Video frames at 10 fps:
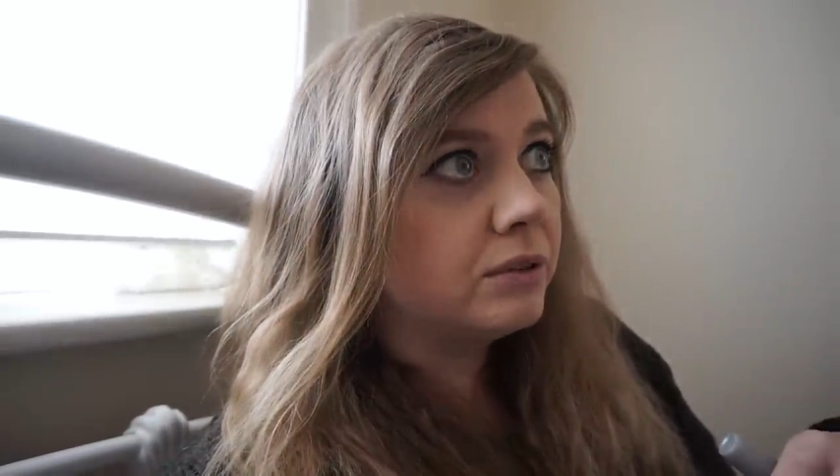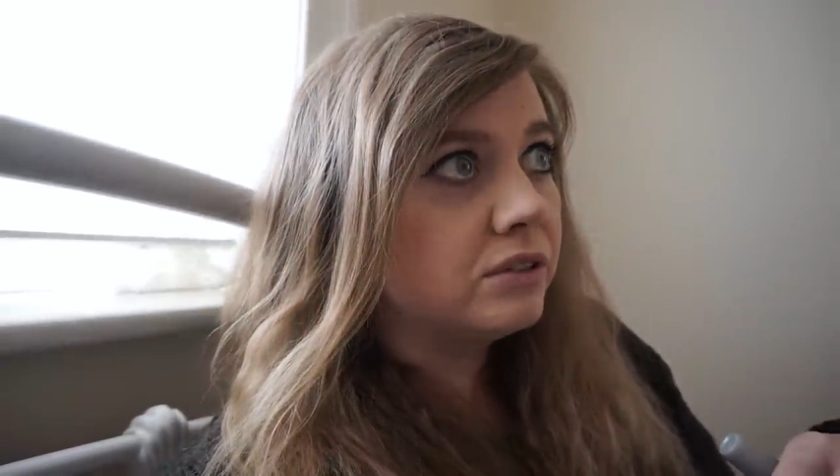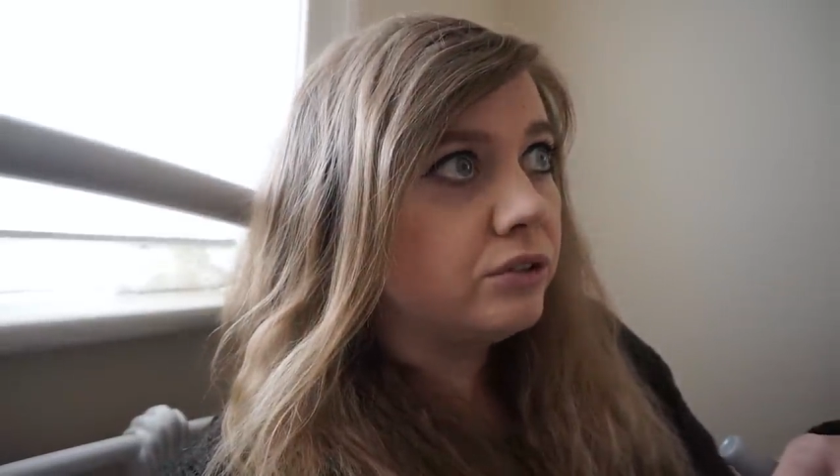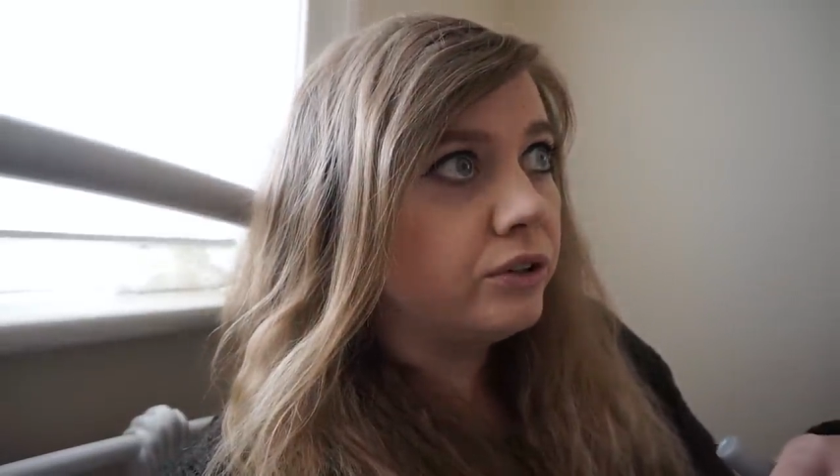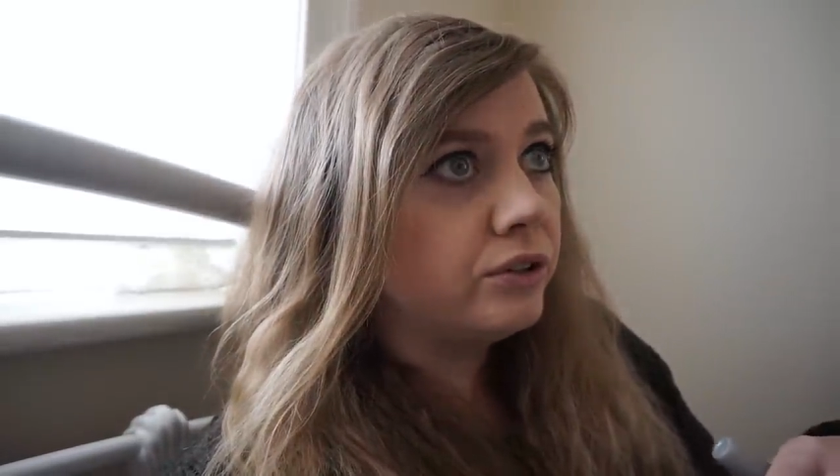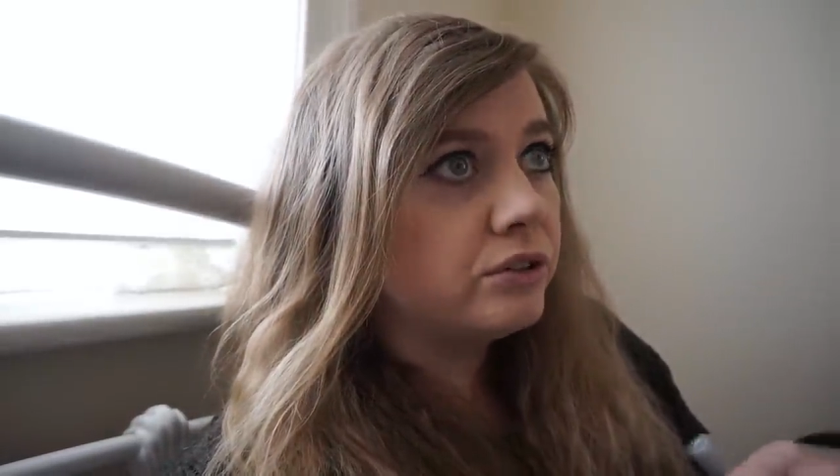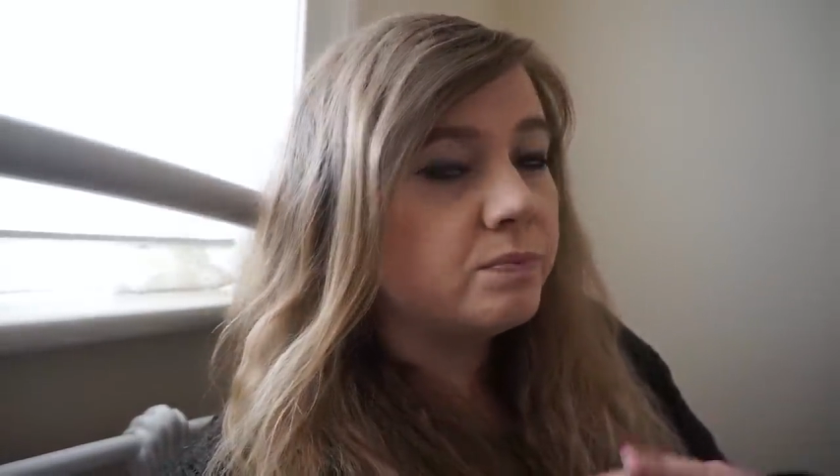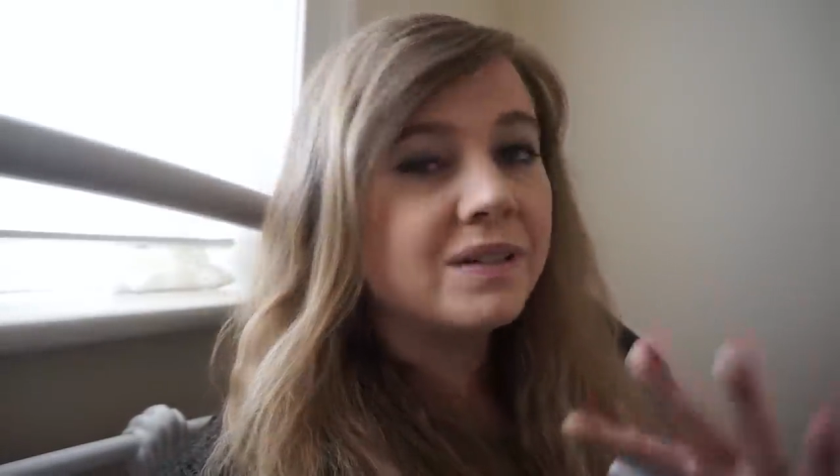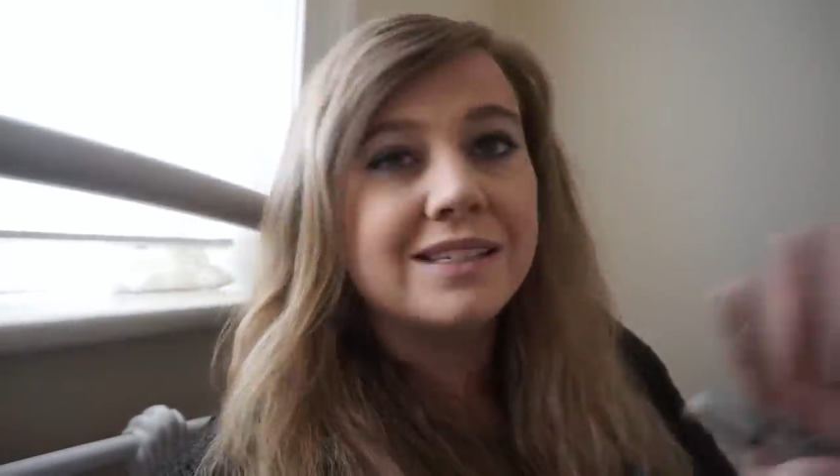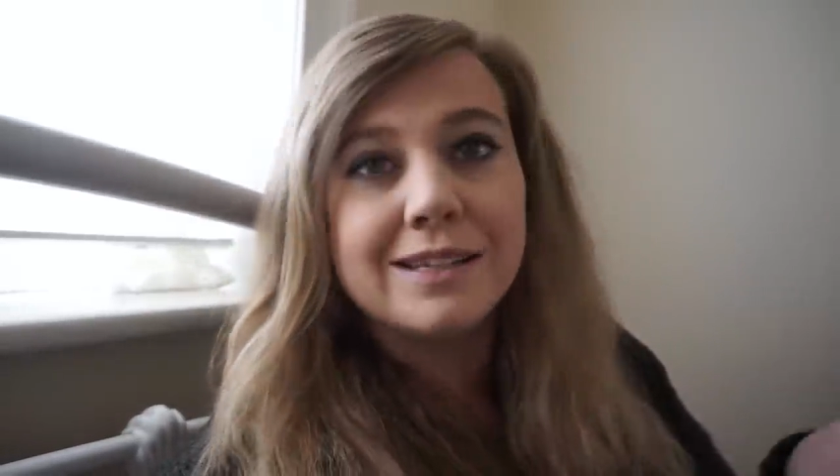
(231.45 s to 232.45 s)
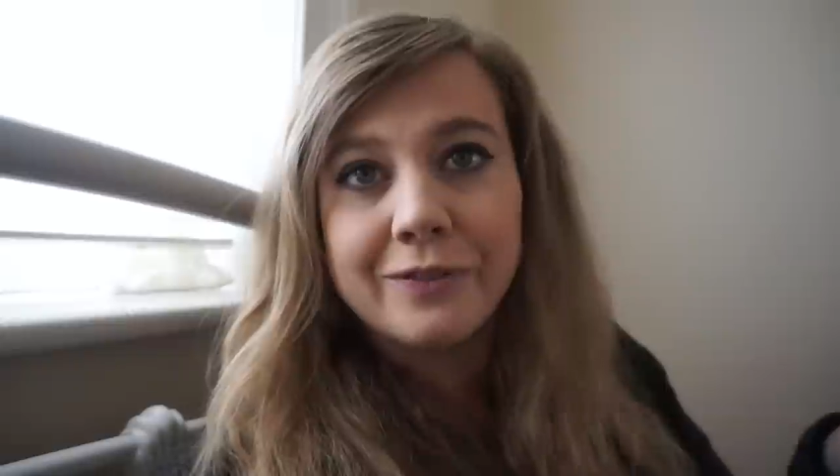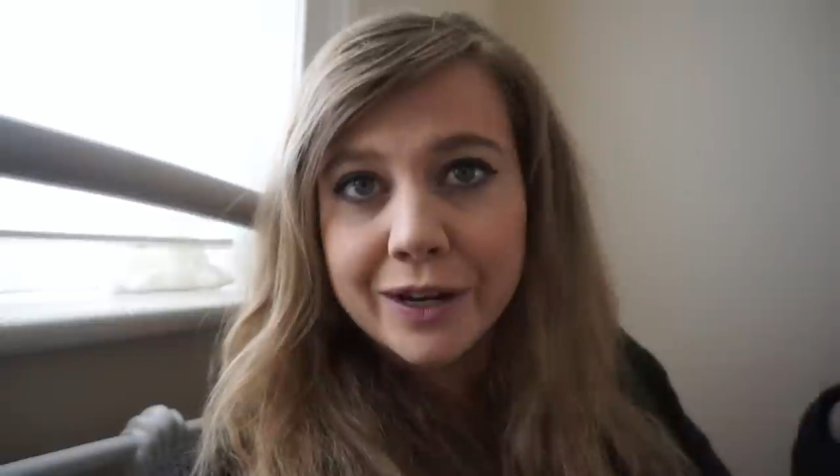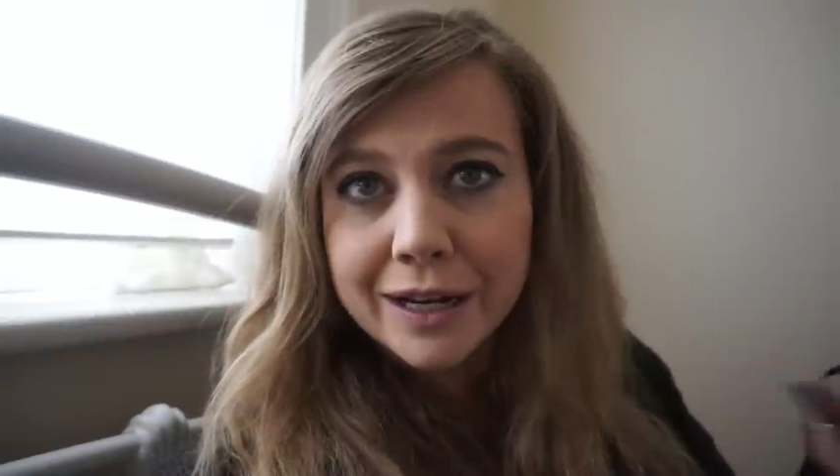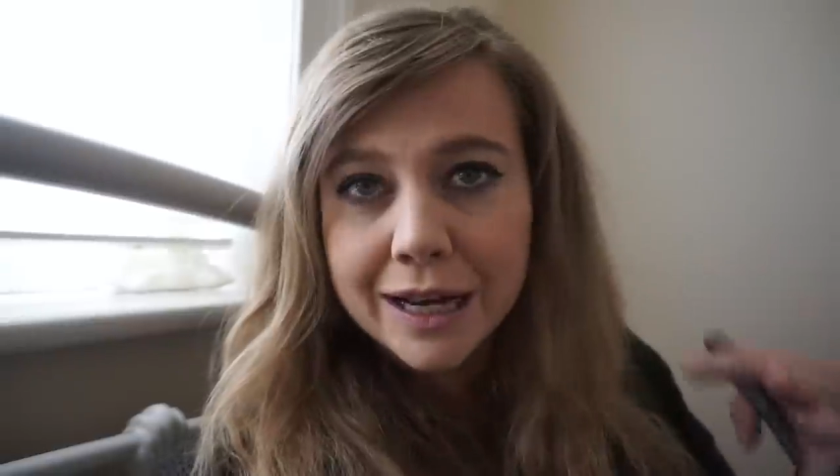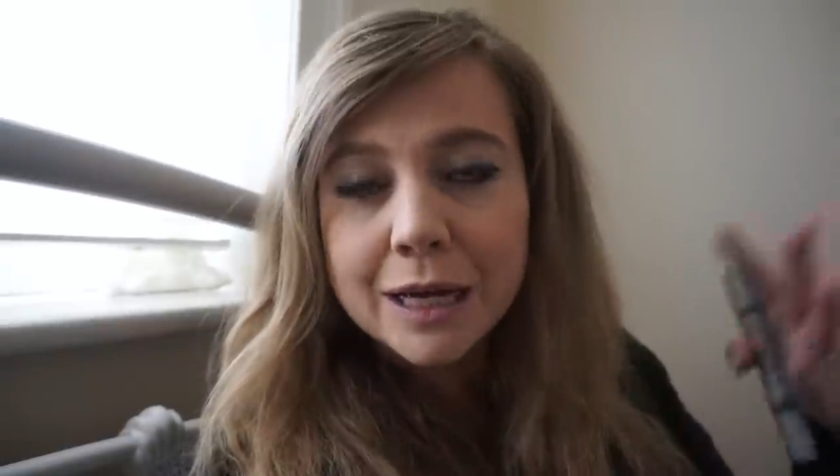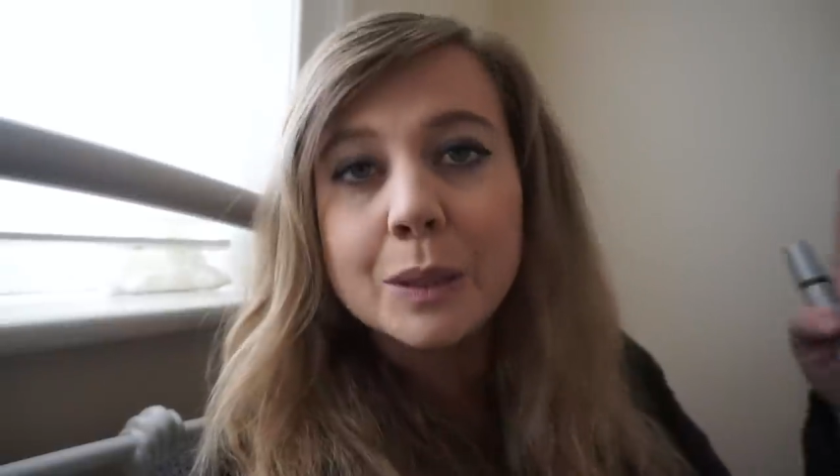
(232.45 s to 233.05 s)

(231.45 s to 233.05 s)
was no specific